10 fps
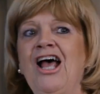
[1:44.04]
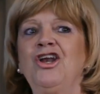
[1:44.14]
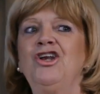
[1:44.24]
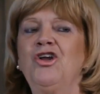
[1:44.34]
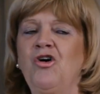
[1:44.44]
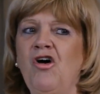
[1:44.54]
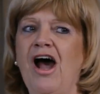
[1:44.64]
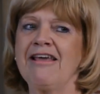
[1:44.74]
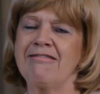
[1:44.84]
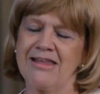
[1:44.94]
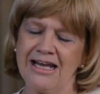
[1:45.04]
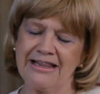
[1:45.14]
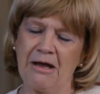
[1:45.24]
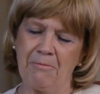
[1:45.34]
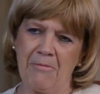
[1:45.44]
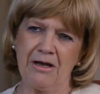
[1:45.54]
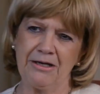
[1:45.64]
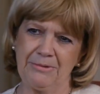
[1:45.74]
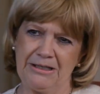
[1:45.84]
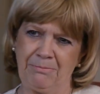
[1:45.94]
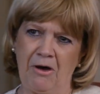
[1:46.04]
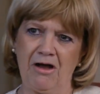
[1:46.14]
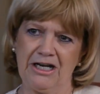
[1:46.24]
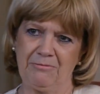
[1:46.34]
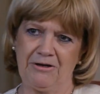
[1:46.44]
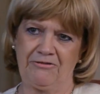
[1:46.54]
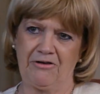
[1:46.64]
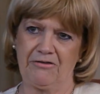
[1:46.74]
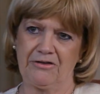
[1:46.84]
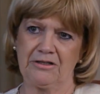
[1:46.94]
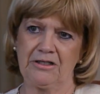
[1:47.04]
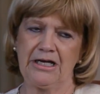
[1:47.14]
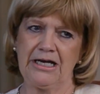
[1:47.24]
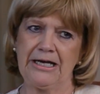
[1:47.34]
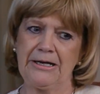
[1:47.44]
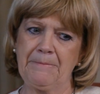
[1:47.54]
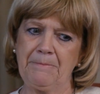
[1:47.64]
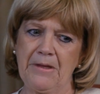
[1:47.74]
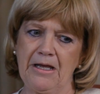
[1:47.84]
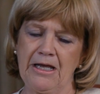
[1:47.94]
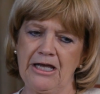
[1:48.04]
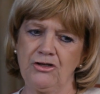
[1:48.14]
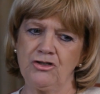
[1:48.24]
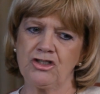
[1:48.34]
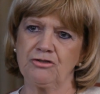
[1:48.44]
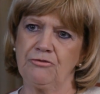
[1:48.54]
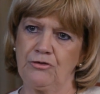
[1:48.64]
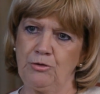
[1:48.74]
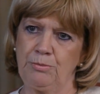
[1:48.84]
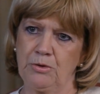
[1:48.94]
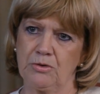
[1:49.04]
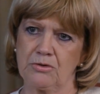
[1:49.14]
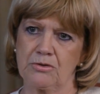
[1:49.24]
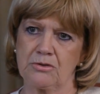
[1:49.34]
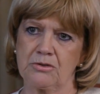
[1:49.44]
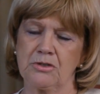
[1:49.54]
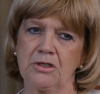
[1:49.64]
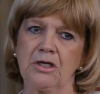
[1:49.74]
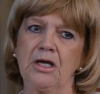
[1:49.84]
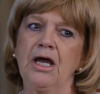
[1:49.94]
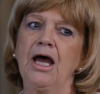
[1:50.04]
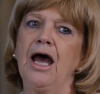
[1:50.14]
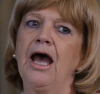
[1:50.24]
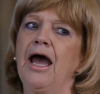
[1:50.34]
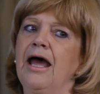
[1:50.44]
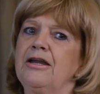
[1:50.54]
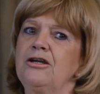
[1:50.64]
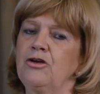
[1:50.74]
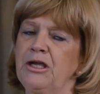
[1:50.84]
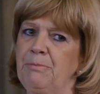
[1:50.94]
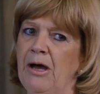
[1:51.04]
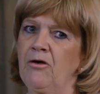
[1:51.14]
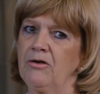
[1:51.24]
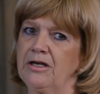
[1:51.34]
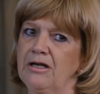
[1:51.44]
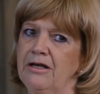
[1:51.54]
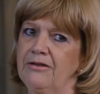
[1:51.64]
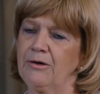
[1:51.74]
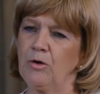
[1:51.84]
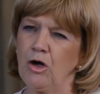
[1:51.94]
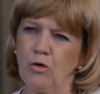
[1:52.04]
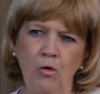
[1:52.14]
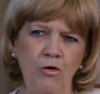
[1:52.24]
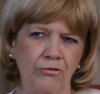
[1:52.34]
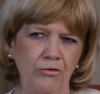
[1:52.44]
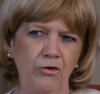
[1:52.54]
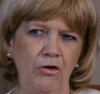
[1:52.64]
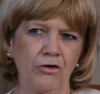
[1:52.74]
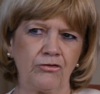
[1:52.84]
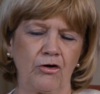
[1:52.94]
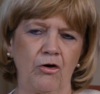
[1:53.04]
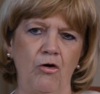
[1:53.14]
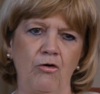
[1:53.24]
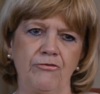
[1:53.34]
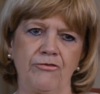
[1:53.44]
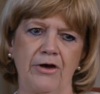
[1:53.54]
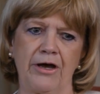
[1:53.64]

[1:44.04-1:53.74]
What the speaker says: Law, I think that might be partly my father. He used to review books, and looking back on it, there were an awful lot of